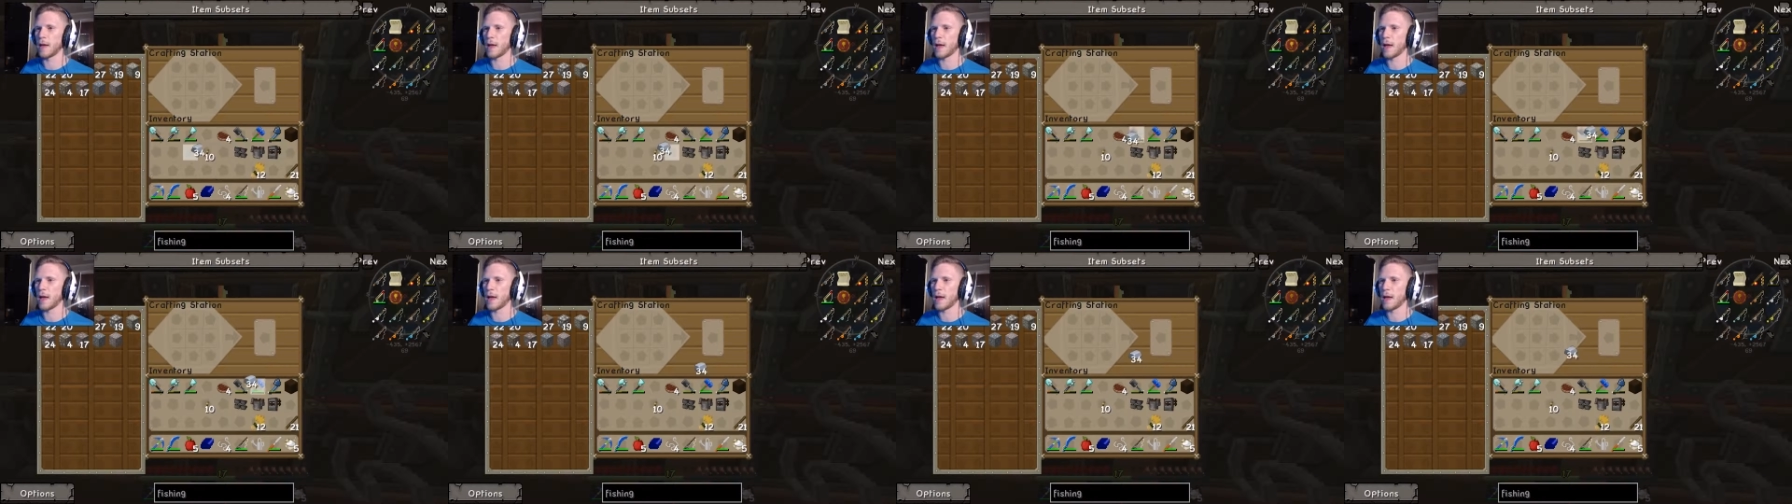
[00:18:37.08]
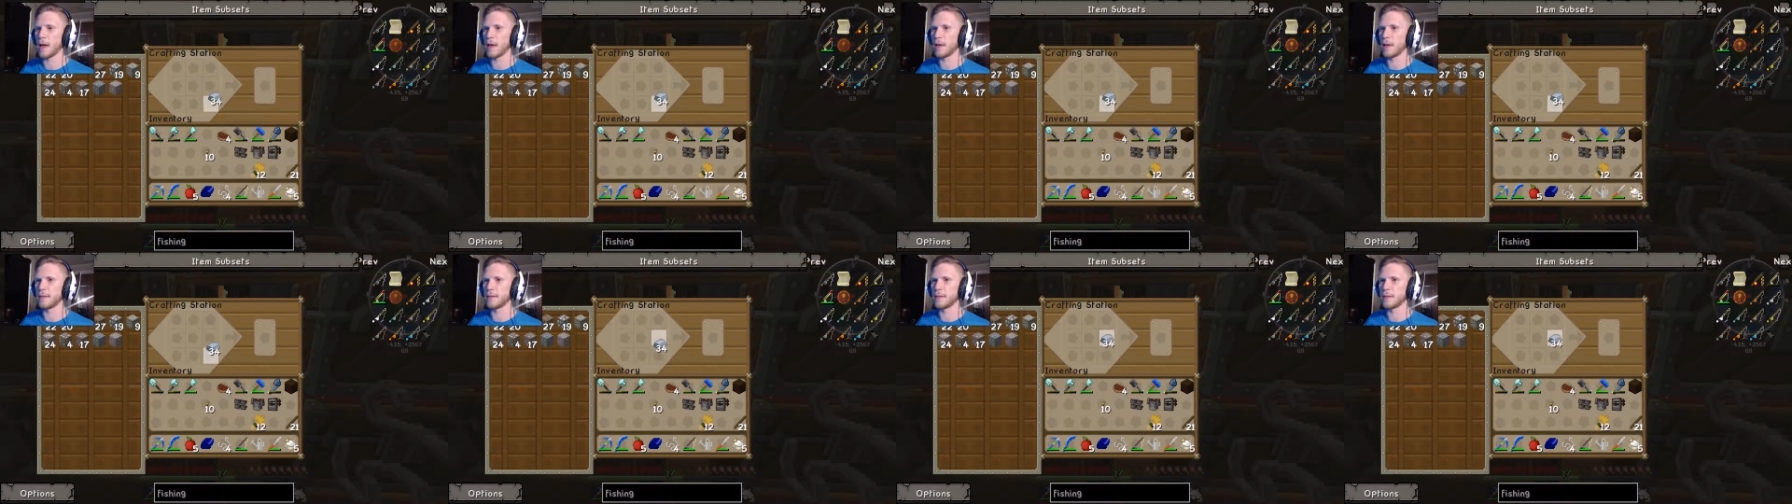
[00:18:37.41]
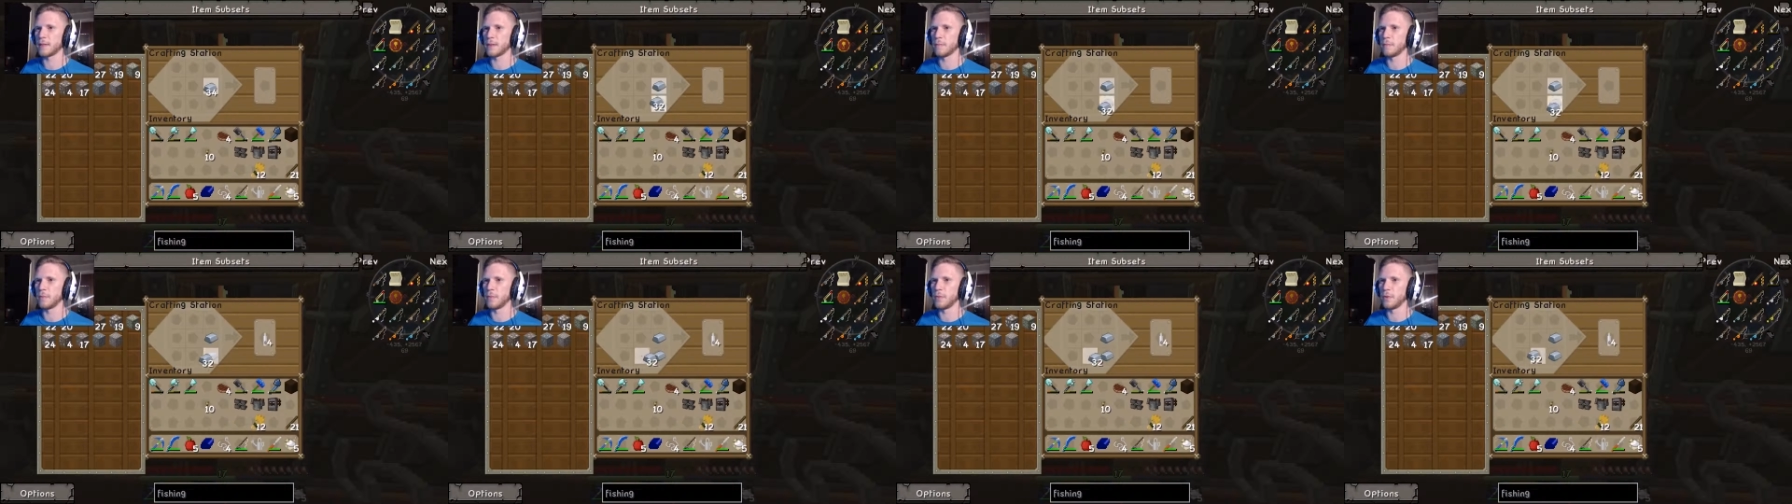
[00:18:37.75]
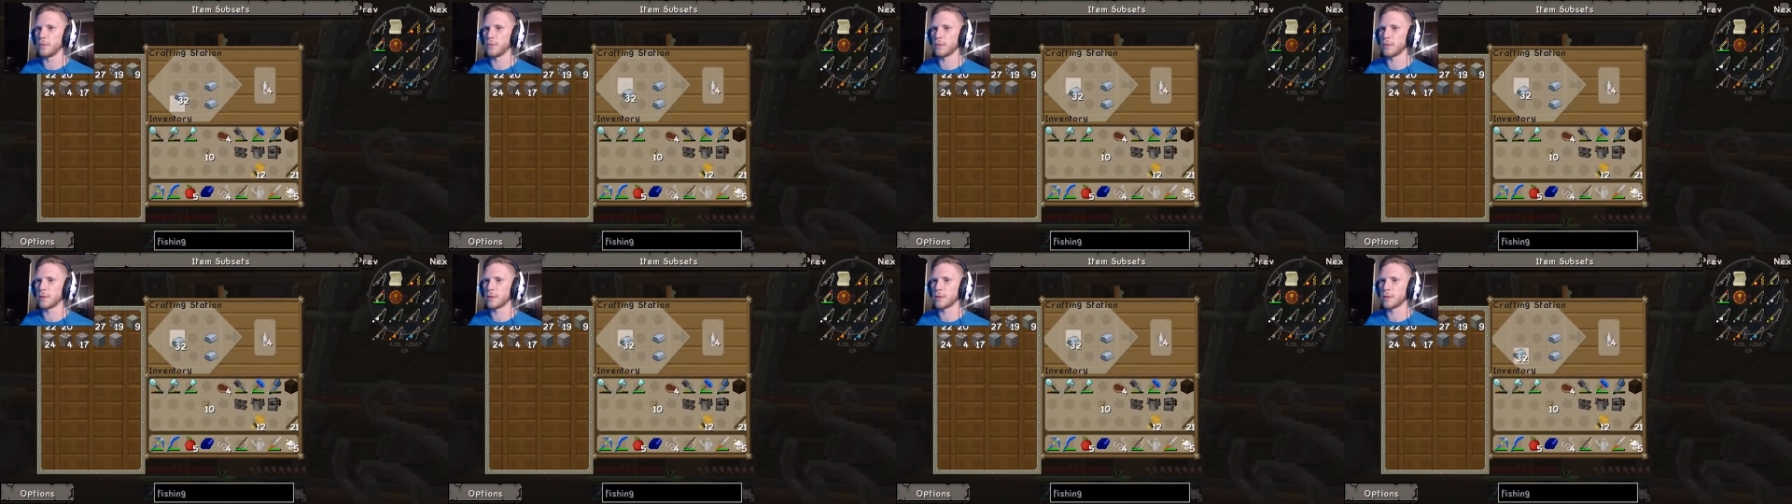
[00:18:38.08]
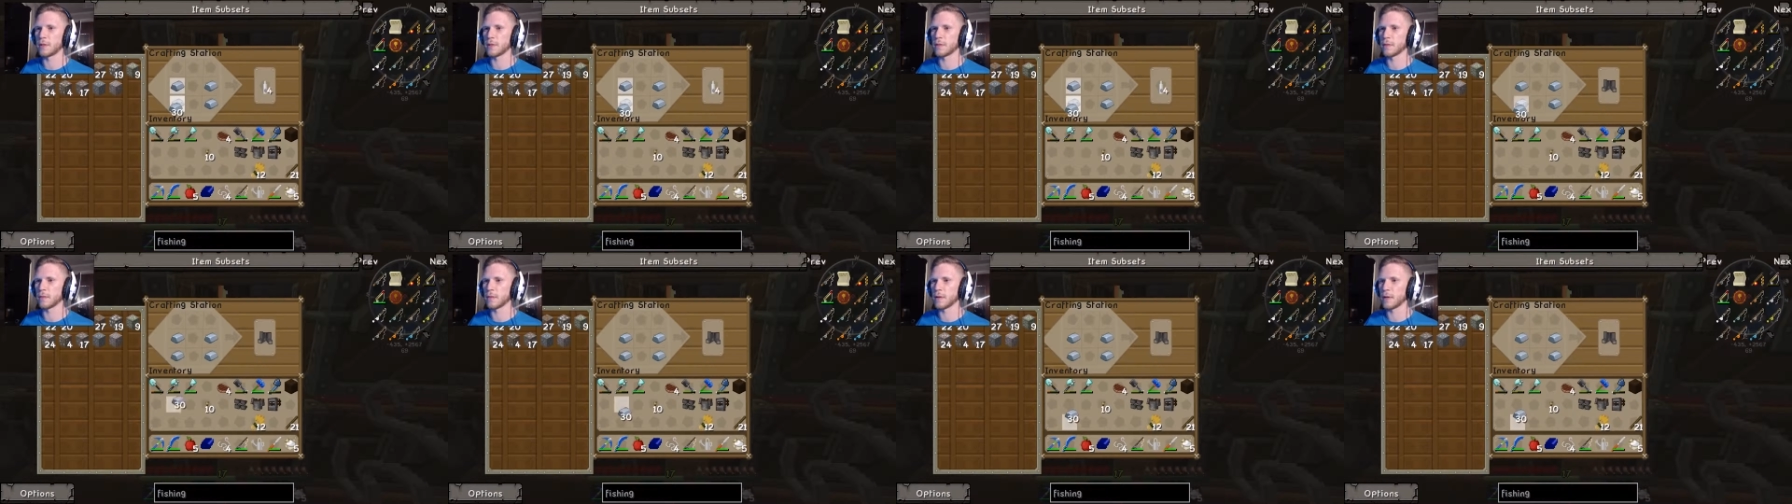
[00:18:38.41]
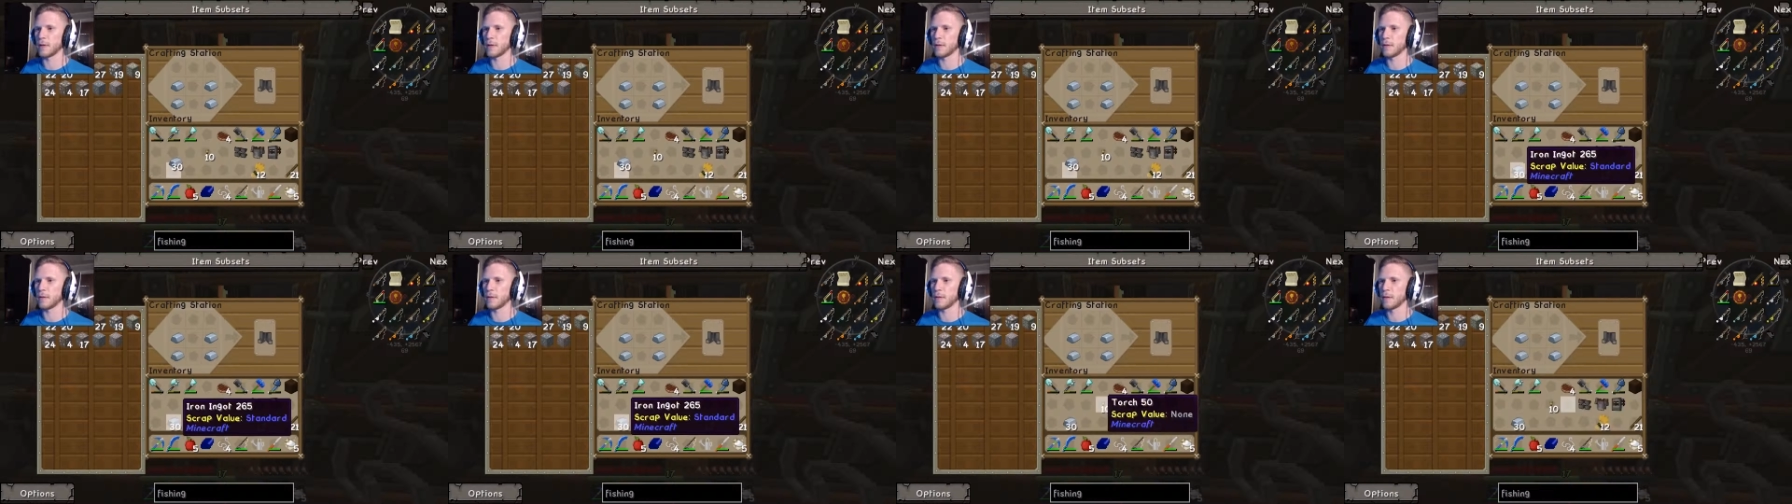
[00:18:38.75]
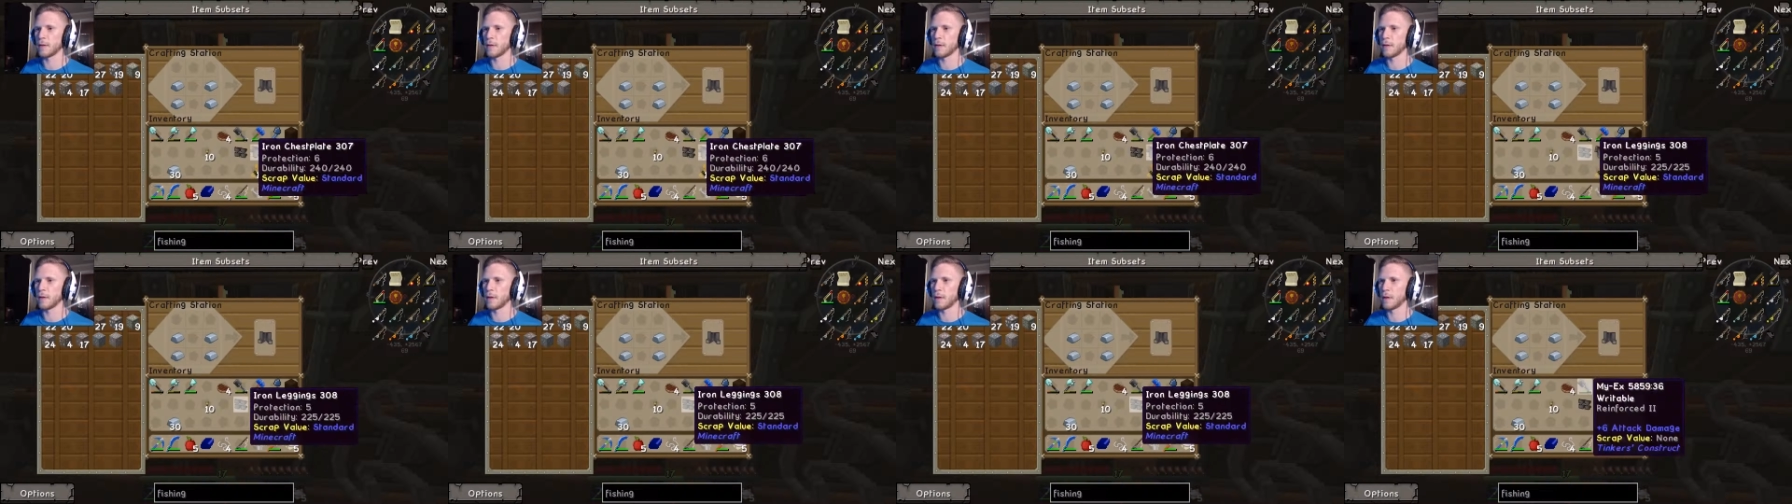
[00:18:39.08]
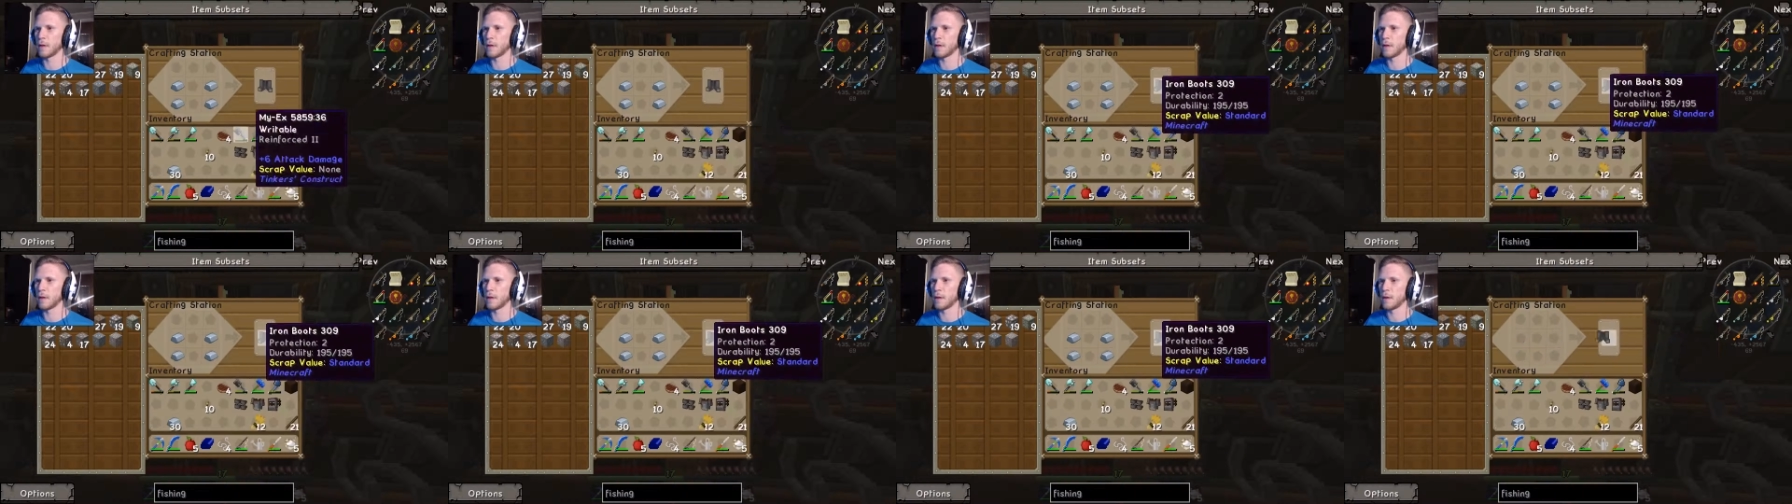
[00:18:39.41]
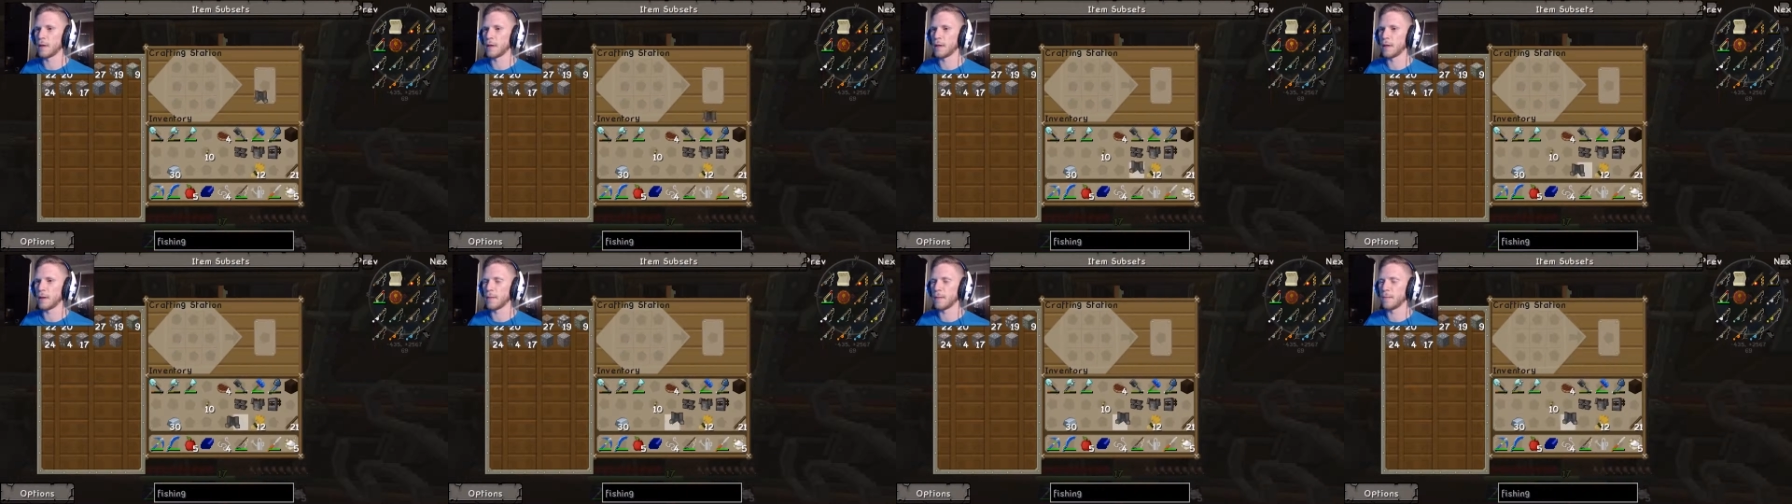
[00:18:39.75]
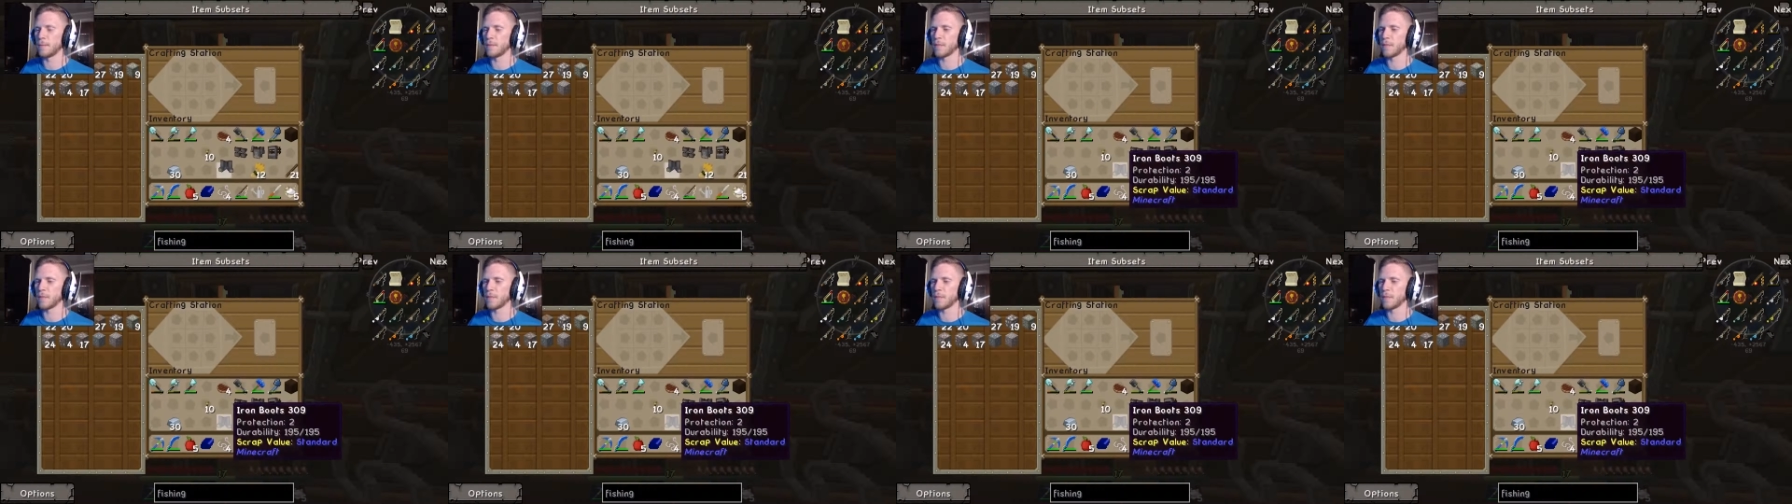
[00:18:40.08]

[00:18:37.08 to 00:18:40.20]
and some boots, right? Yep,